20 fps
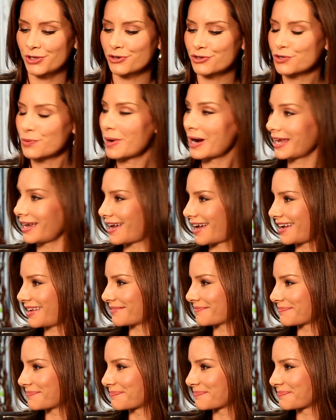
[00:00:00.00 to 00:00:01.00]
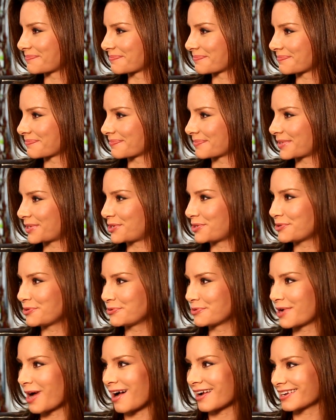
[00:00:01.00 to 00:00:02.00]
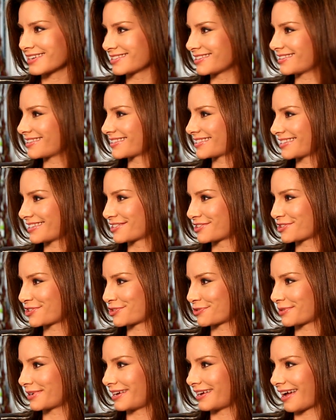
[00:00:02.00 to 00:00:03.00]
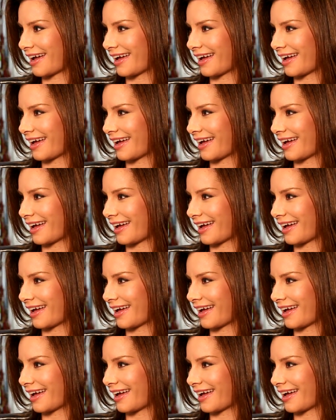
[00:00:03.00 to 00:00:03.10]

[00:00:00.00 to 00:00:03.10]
You're twenty-eight. Yeah. You got into this industry